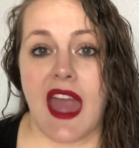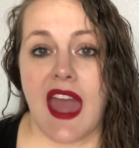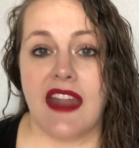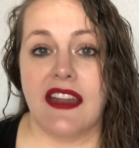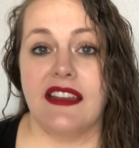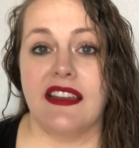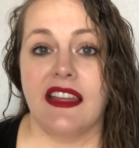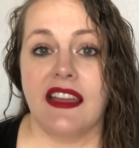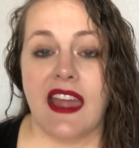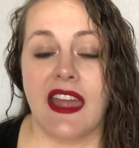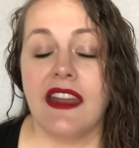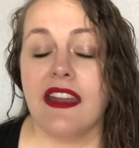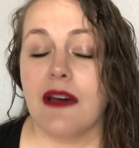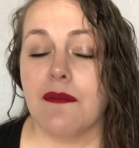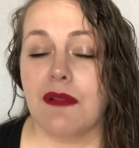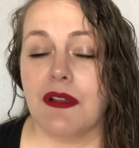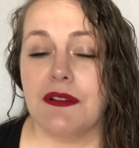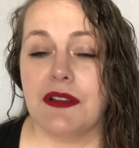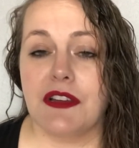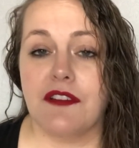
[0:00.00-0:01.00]
editing, and
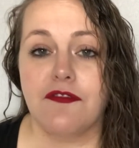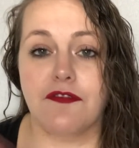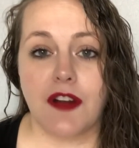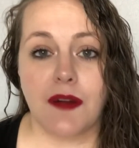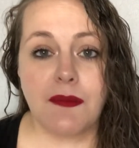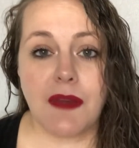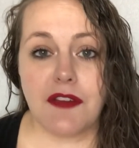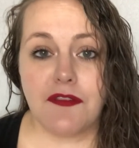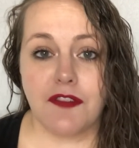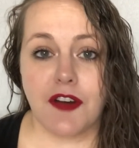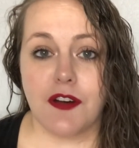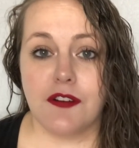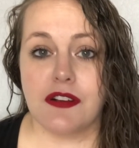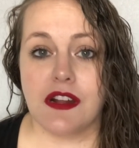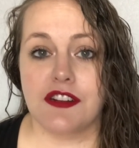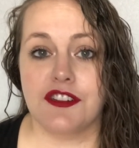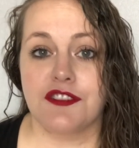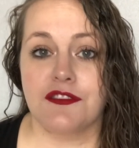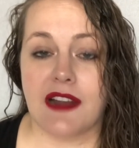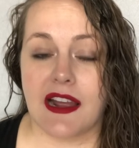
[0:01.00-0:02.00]
uploading from my
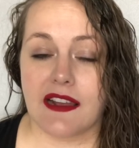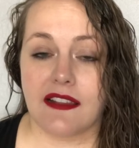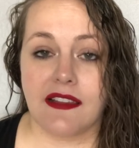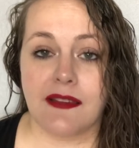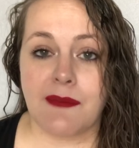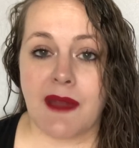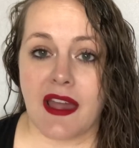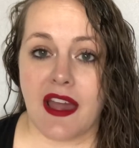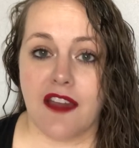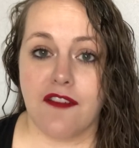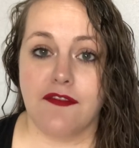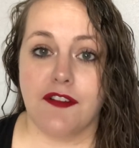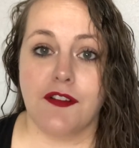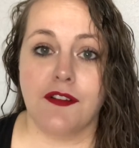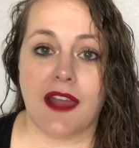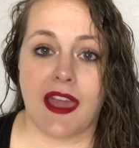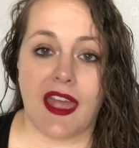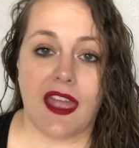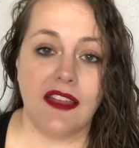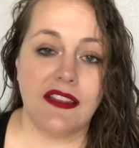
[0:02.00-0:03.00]
phone directly, my
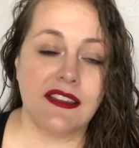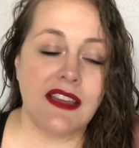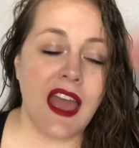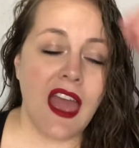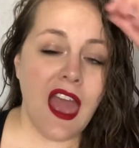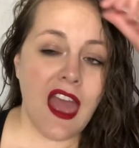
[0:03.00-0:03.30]
iPhone 8.